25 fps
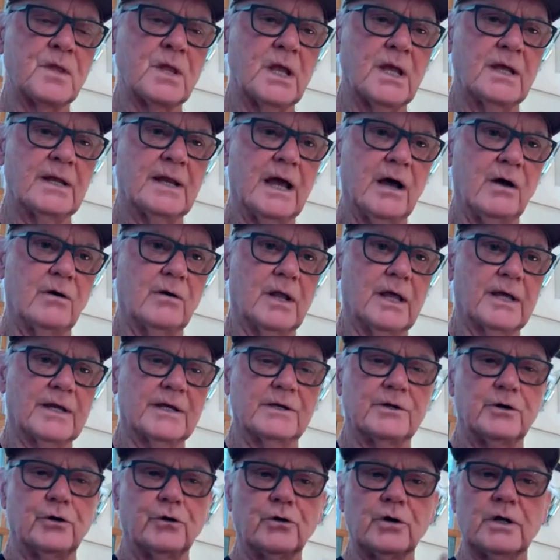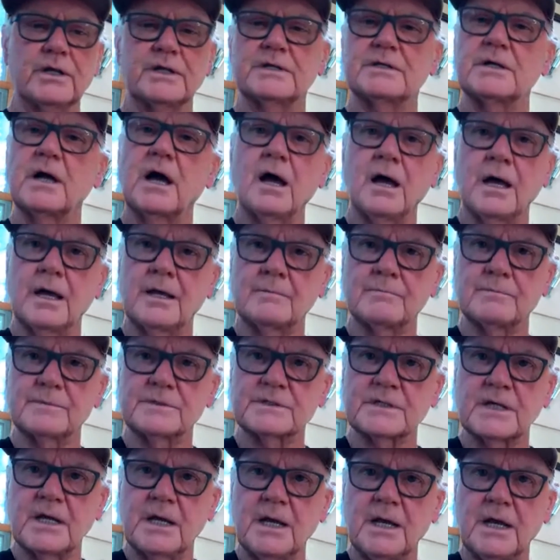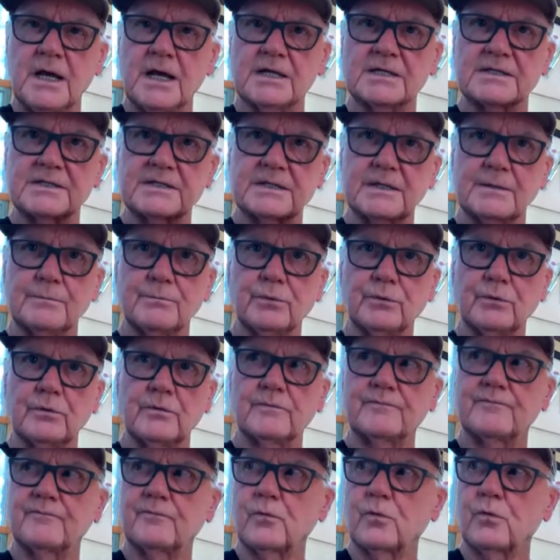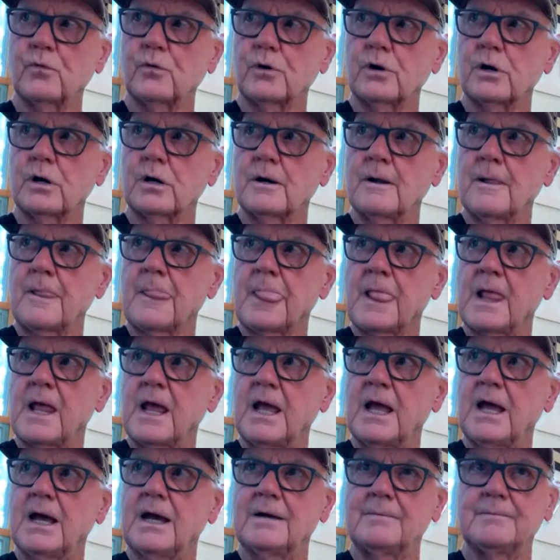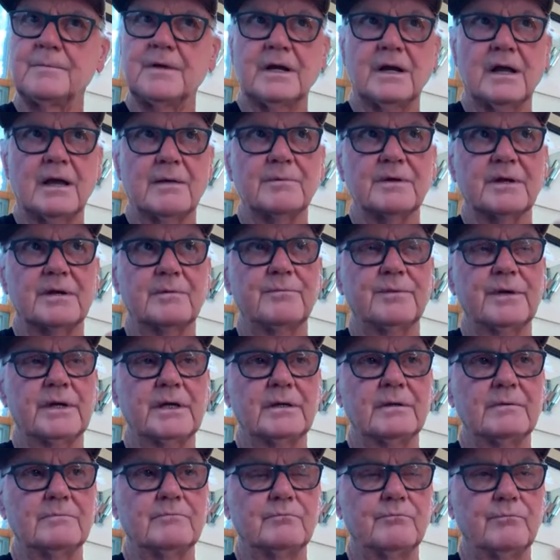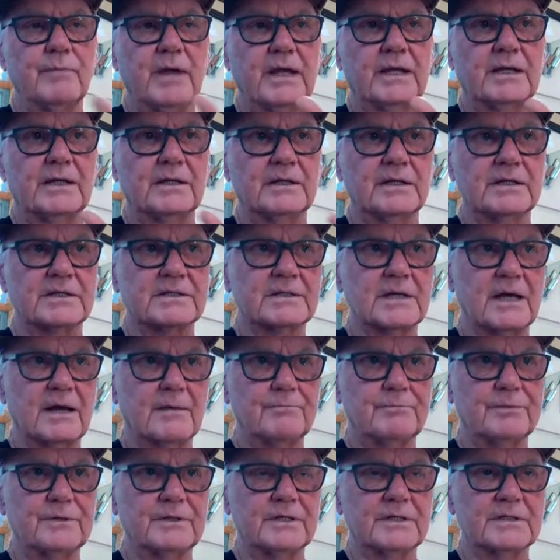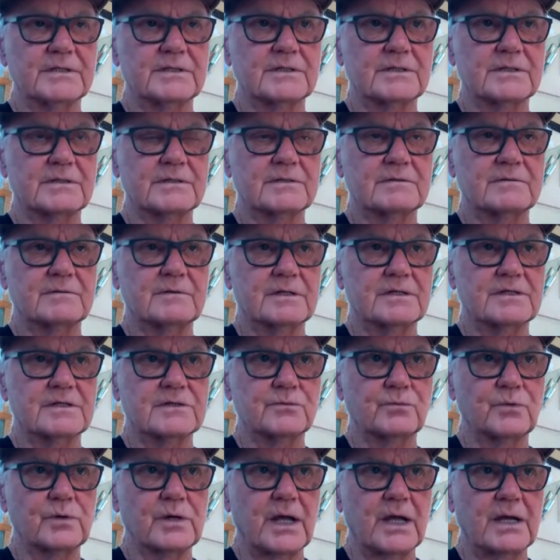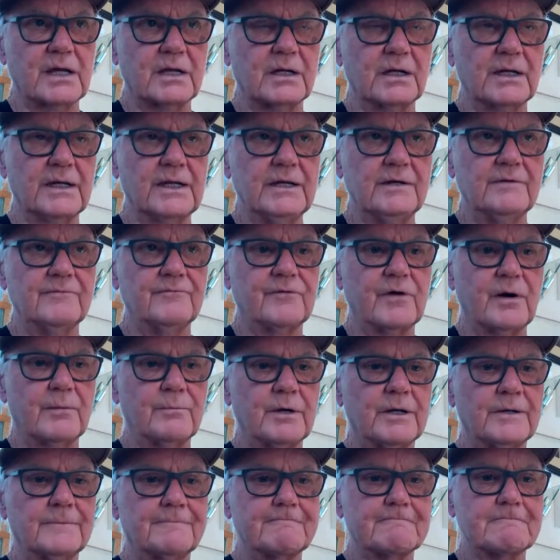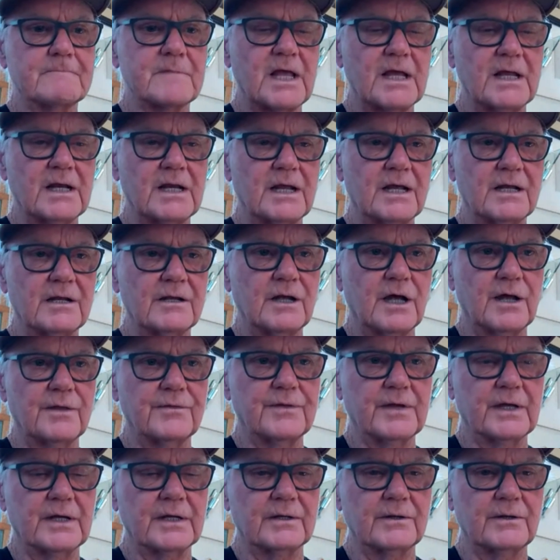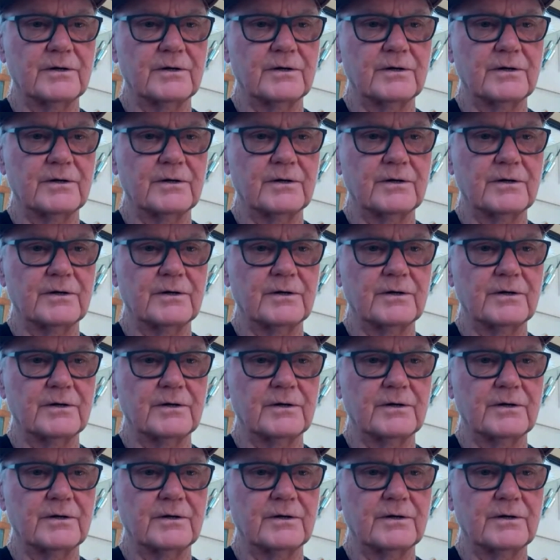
and how, like in early times, a symbol for, I'm going to be making this up, but this is what I gleaned from it, and I think